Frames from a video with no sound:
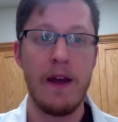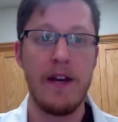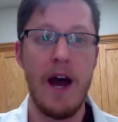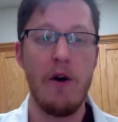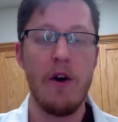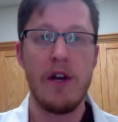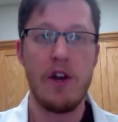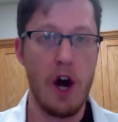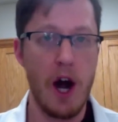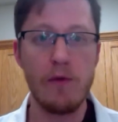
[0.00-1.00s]
Now,
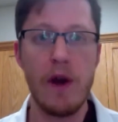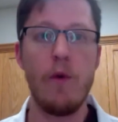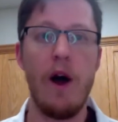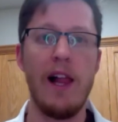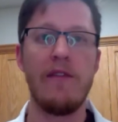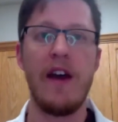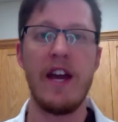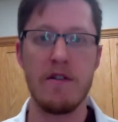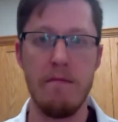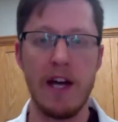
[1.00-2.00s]
your heart rate will
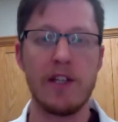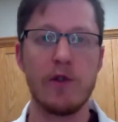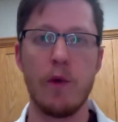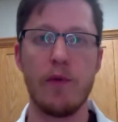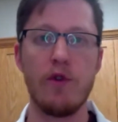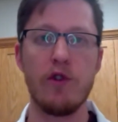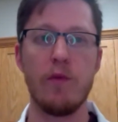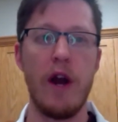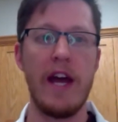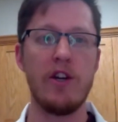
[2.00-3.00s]
elevate, your muscles will produce
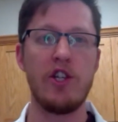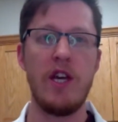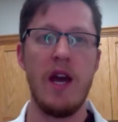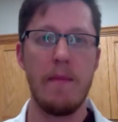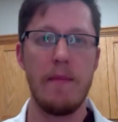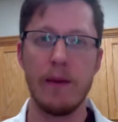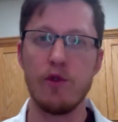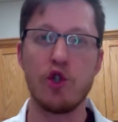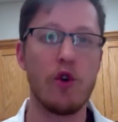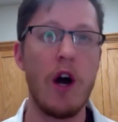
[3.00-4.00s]
more energy, become
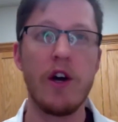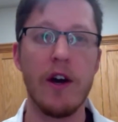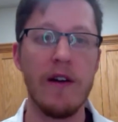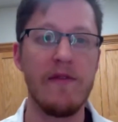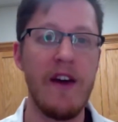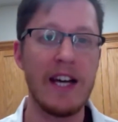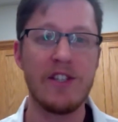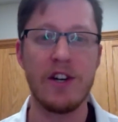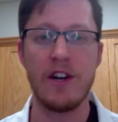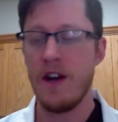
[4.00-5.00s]
stronger and
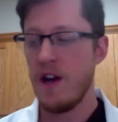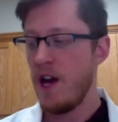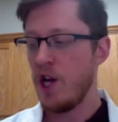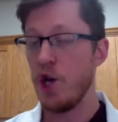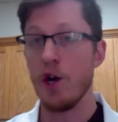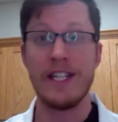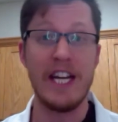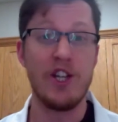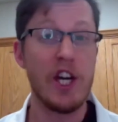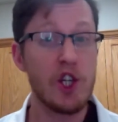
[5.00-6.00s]
faster, your
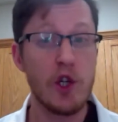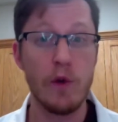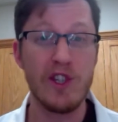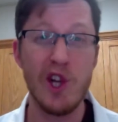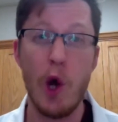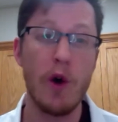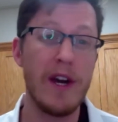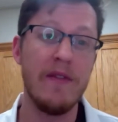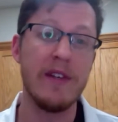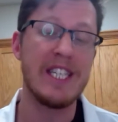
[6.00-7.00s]
digestion will slow or
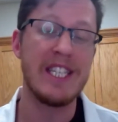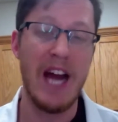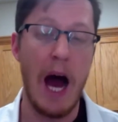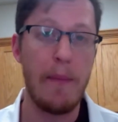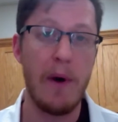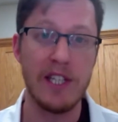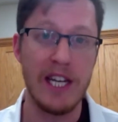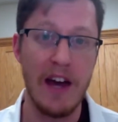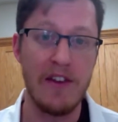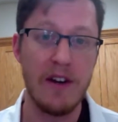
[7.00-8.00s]
even stop
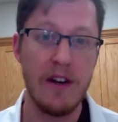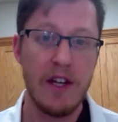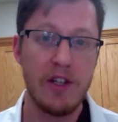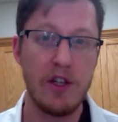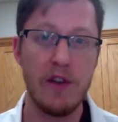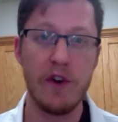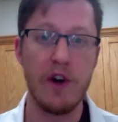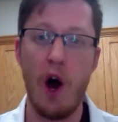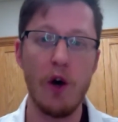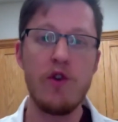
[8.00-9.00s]
altogether to
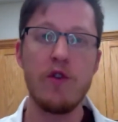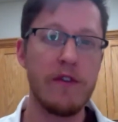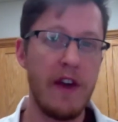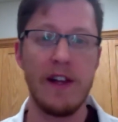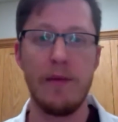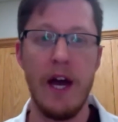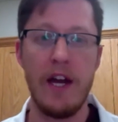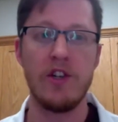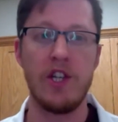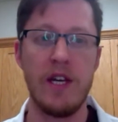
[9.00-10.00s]
divert all your available
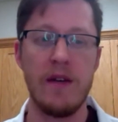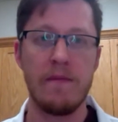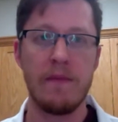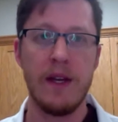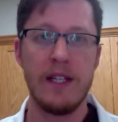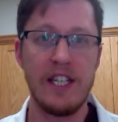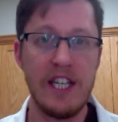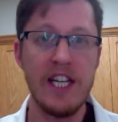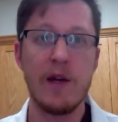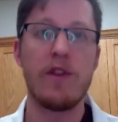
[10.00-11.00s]
energy to
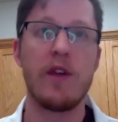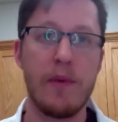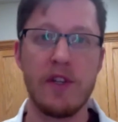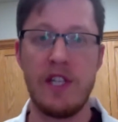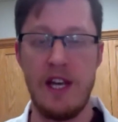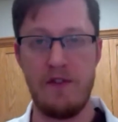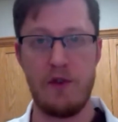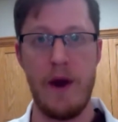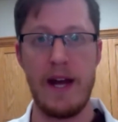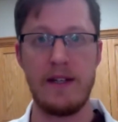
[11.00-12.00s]
dealing with the perceived
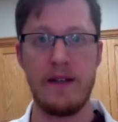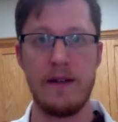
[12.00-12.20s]
threat,